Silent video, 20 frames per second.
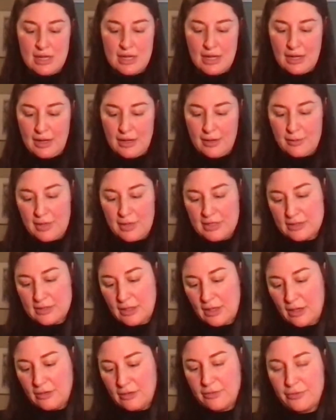It's
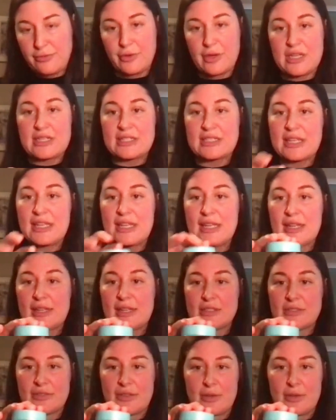called Freezy.
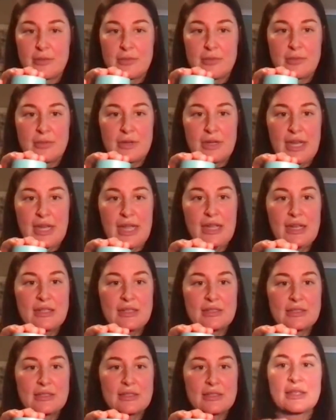It's from
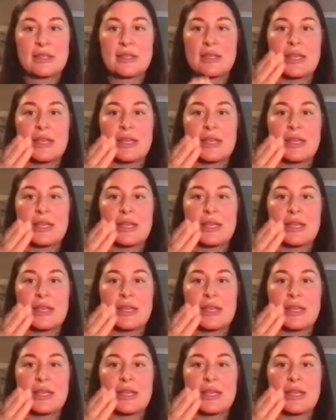NYX.